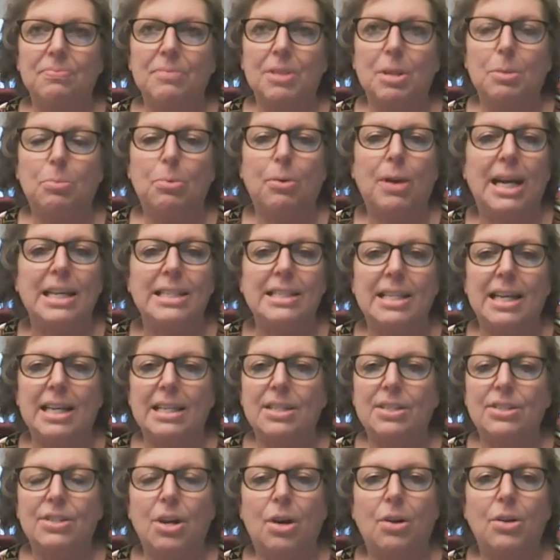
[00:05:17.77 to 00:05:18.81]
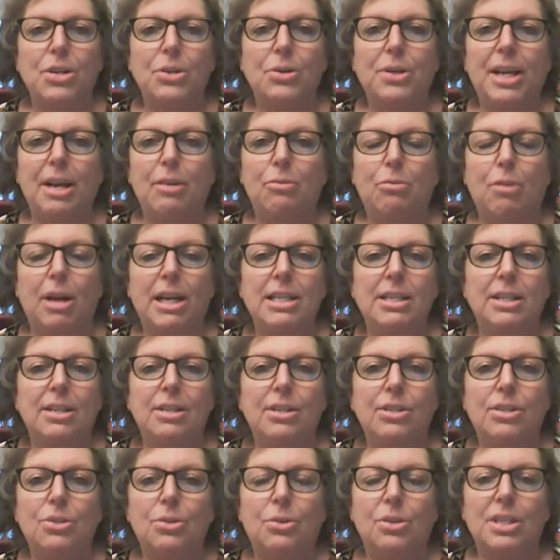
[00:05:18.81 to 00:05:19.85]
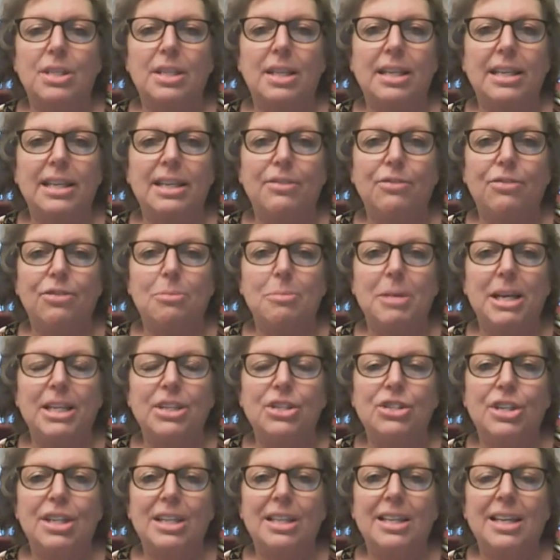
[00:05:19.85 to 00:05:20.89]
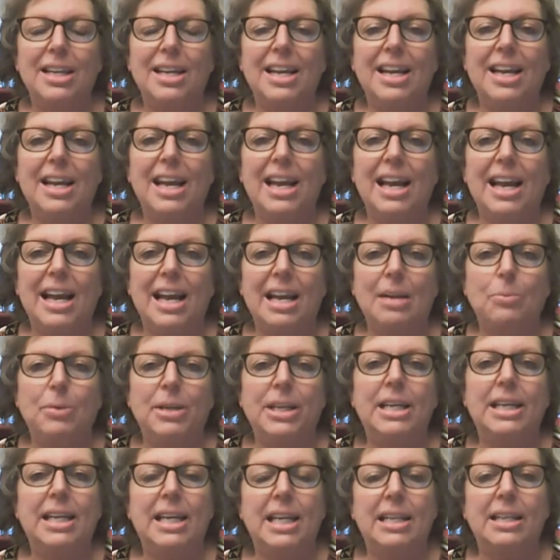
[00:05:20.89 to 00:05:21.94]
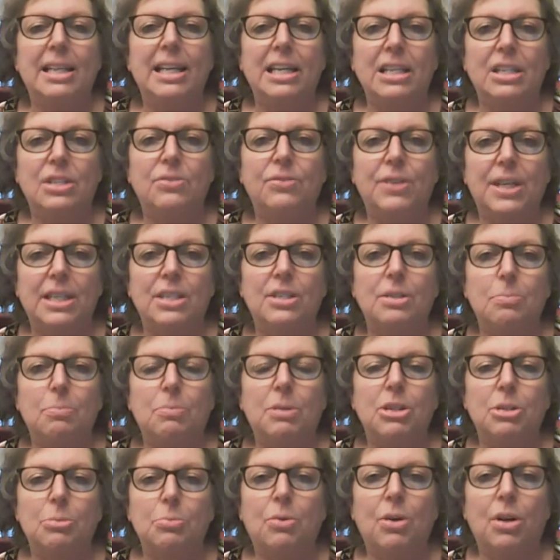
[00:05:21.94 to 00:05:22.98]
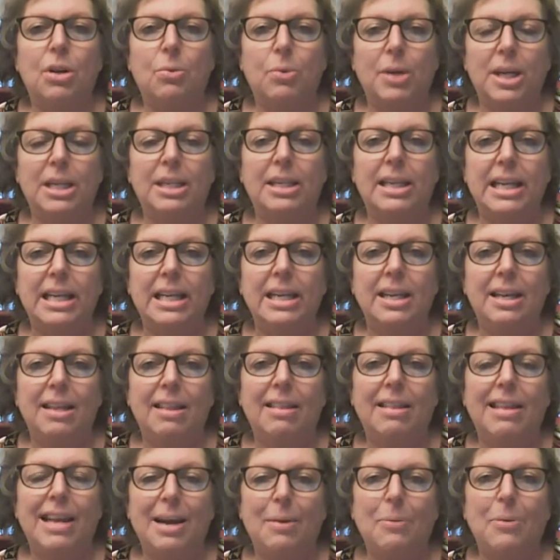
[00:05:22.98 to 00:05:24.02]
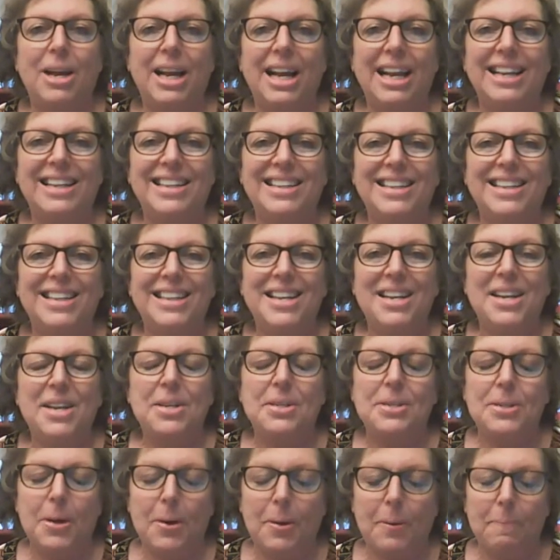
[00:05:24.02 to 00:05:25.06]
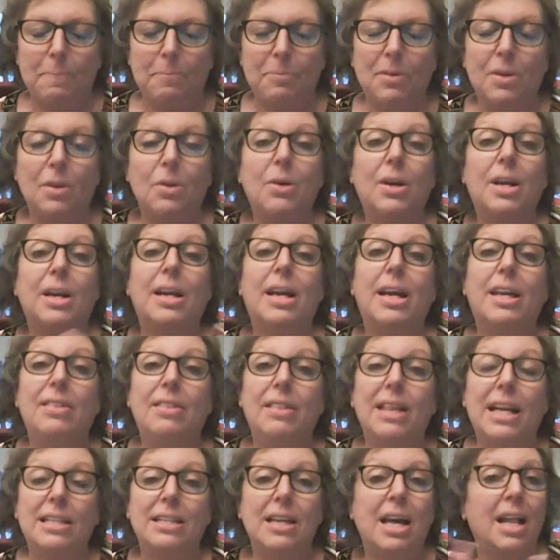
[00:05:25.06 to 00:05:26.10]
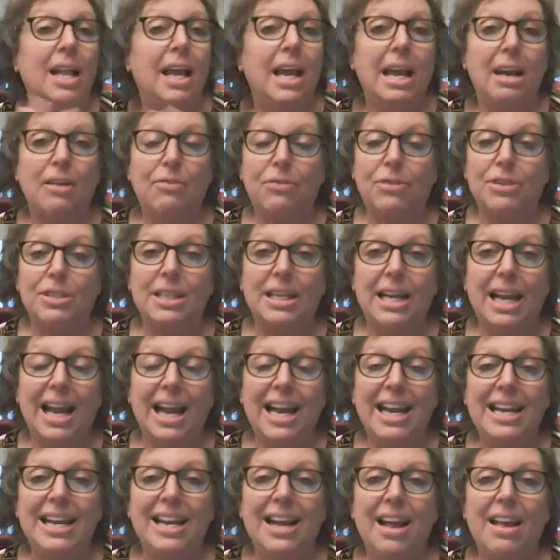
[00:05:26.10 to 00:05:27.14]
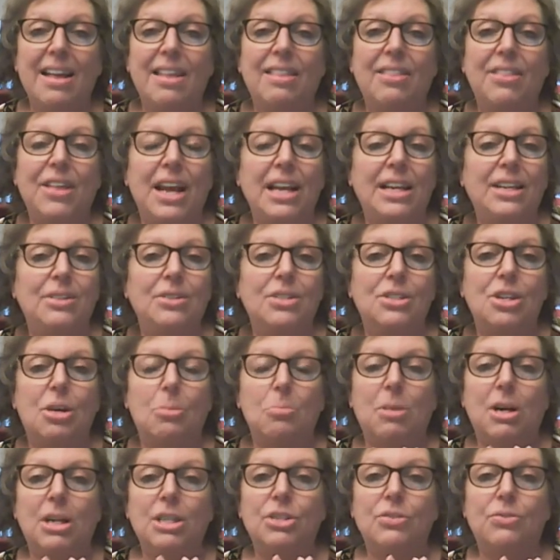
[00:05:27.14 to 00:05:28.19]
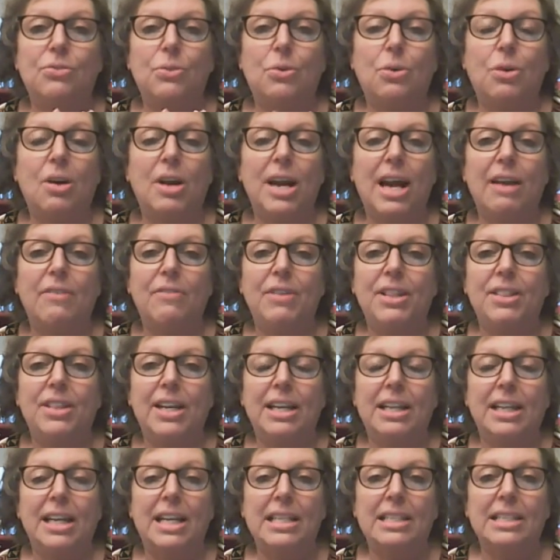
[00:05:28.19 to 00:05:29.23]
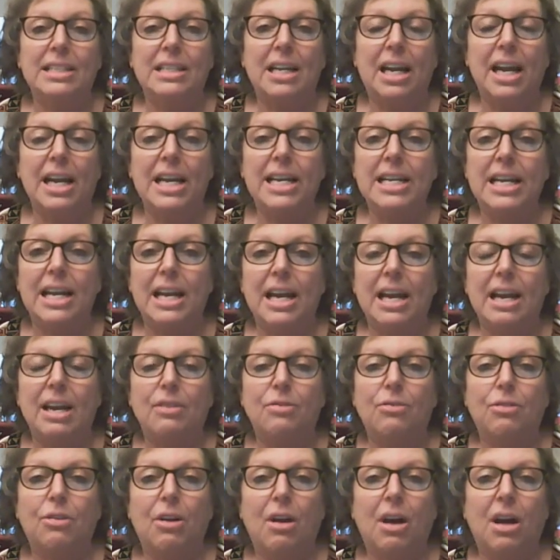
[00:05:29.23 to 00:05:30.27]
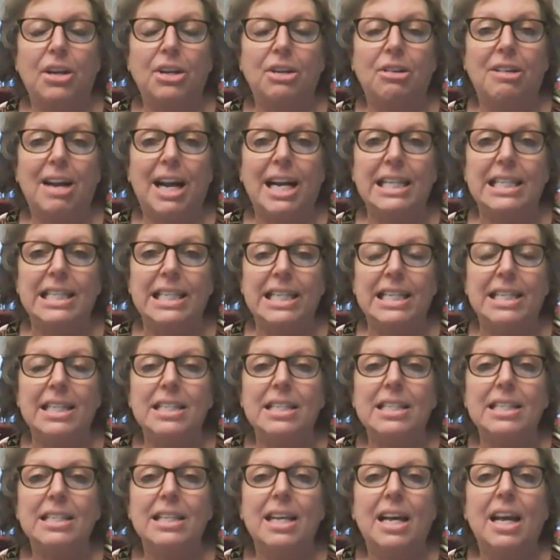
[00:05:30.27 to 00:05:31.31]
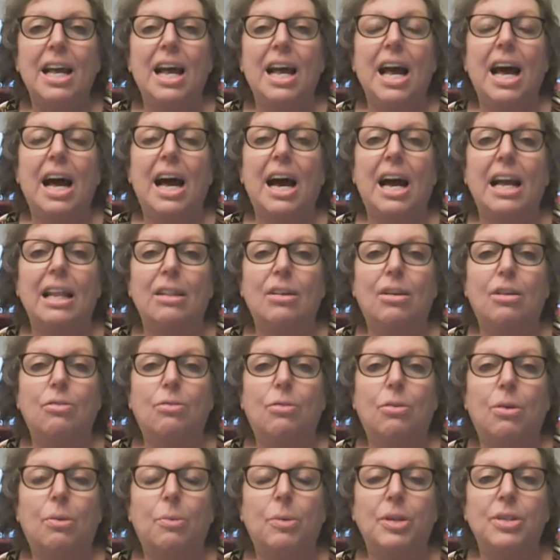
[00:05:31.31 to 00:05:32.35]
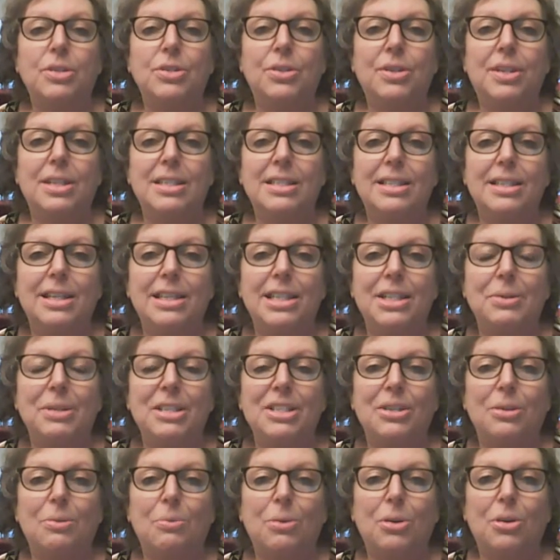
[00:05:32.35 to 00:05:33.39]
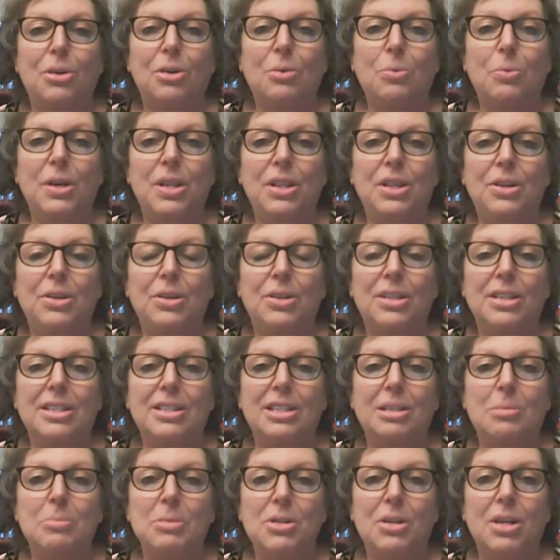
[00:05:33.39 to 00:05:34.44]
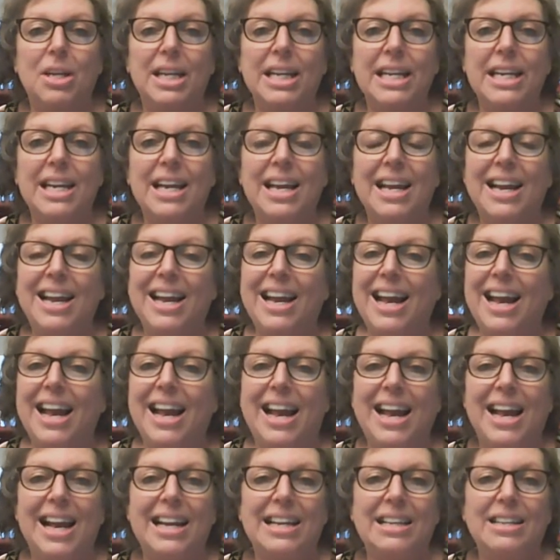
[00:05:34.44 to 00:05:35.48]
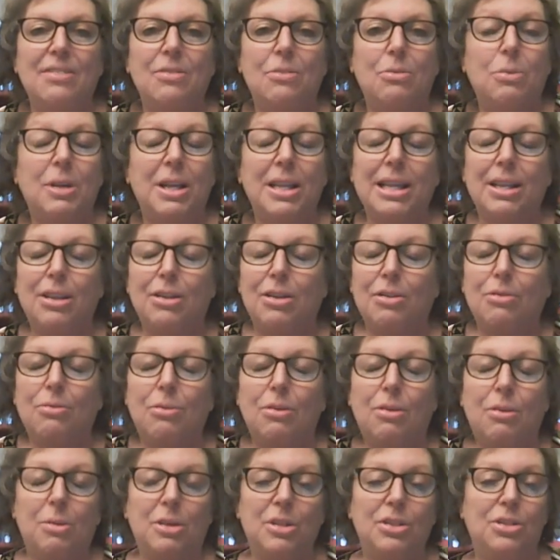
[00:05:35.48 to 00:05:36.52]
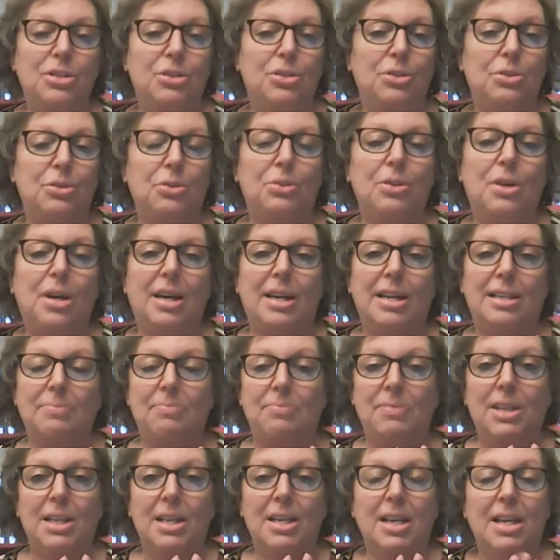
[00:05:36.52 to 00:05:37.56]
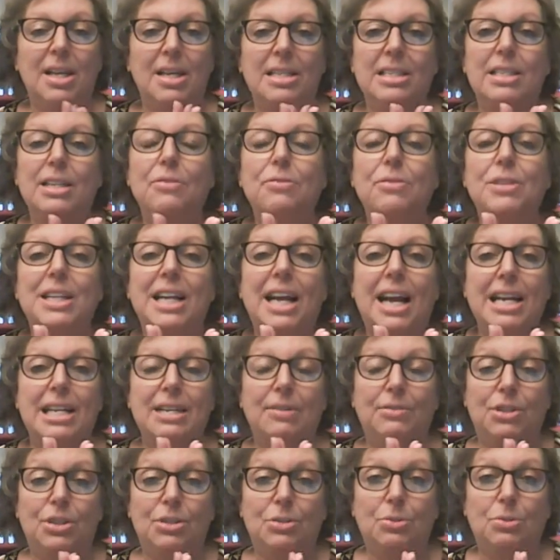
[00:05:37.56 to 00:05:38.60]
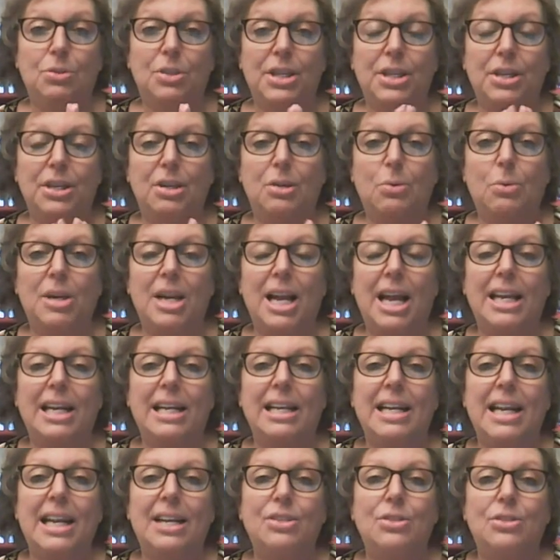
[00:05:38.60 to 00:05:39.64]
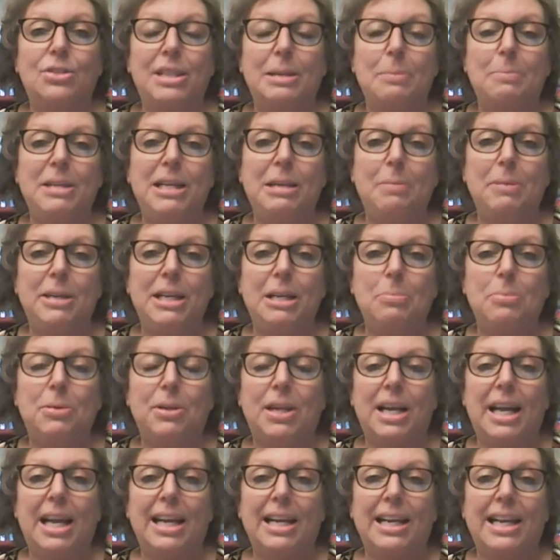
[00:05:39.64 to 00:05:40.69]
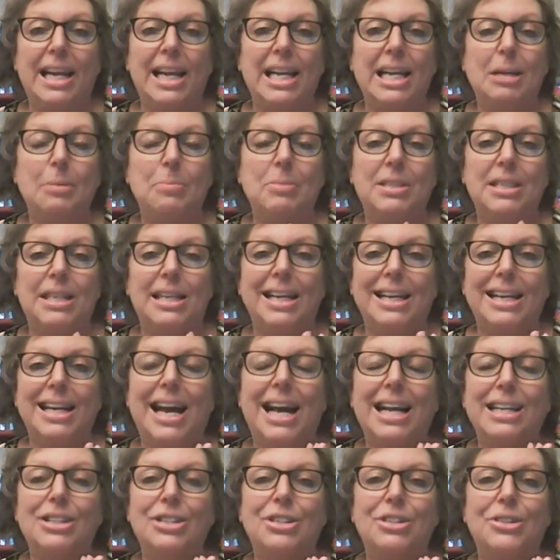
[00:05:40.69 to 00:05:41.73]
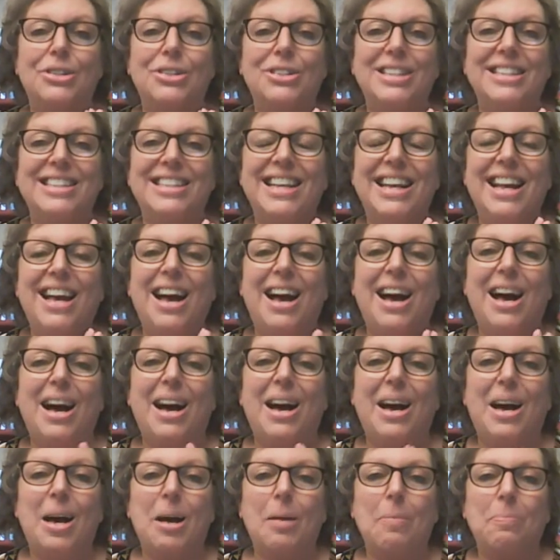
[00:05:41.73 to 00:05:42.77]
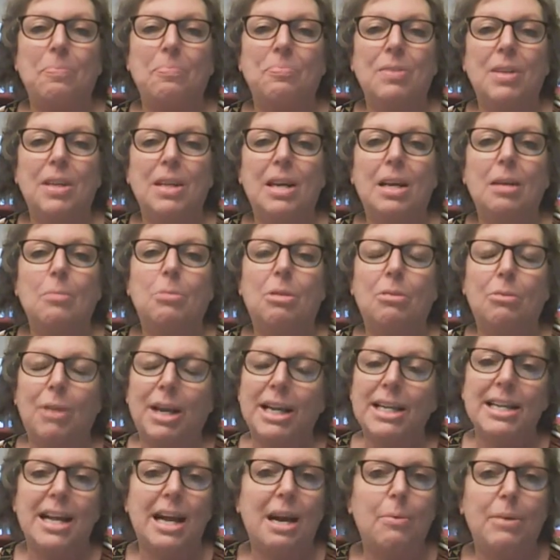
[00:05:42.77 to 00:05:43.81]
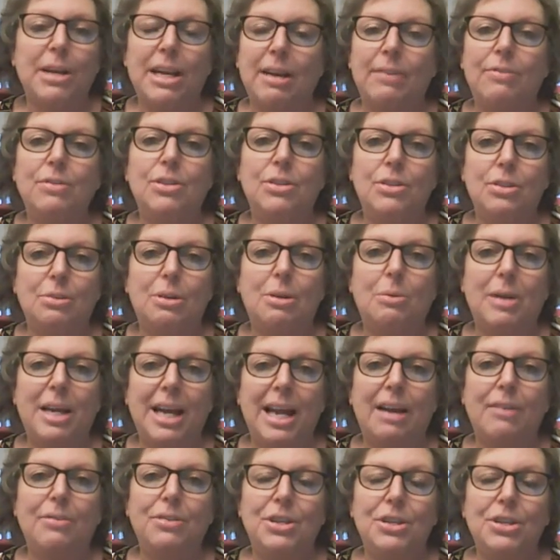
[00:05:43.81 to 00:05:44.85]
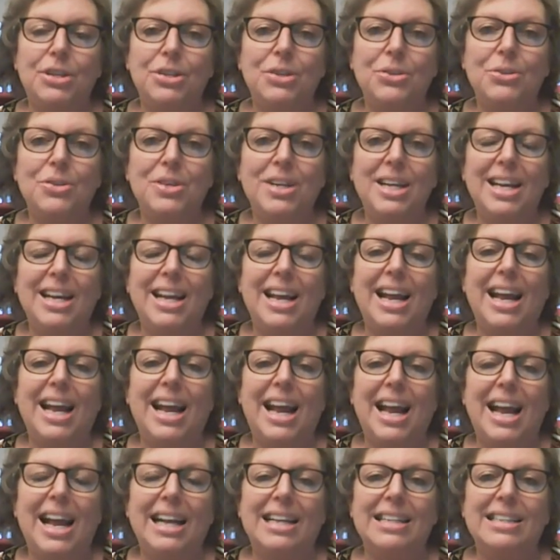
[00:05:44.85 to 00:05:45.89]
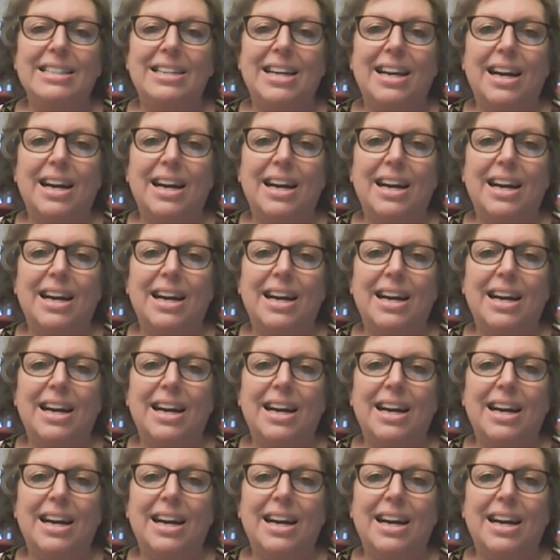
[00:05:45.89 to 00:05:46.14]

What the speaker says: process, so you get right to the source of the information, and we can get things fixed much more quickly that way. So that's all I have for today. Thank you so much for everything last night and for all your ideas. I look forward to continuing to work with you, this community, and really look forward to a different kind of school year when I can actually meet people at games and at concerts. Um, but right now we have to do what we have to do, and